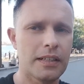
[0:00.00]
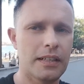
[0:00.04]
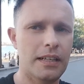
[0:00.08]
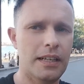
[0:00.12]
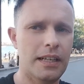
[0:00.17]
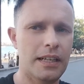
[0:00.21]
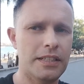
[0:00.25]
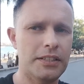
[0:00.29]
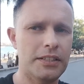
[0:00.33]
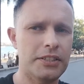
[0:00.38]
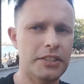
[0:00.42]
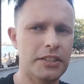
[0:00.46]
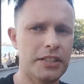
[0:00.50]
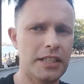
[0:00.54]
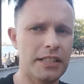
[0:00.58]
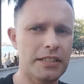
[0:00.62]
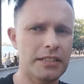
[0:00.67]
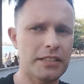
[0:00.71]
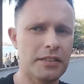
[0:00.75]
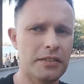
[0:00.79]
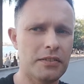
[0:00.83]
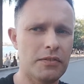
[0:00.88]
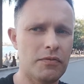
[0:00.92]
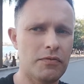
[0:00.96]
and she
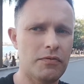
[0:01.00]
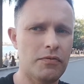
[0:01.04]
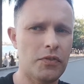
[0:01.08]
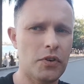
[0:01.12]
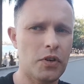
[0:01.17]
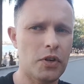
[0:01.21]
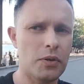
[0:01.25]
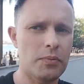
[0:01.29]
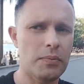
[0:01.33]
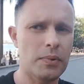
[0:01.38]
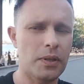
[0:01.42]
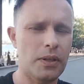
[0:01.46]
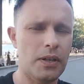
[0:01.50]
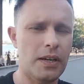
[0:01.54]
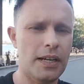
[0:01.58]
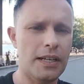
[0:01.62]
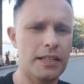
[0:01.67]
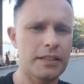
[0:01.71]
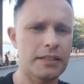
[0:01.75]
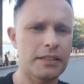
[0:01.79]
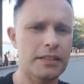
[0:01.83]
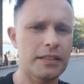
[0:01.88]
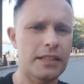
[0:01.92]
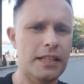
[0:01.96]
doesn't
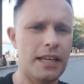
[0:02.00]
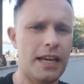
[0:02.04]
verbalize and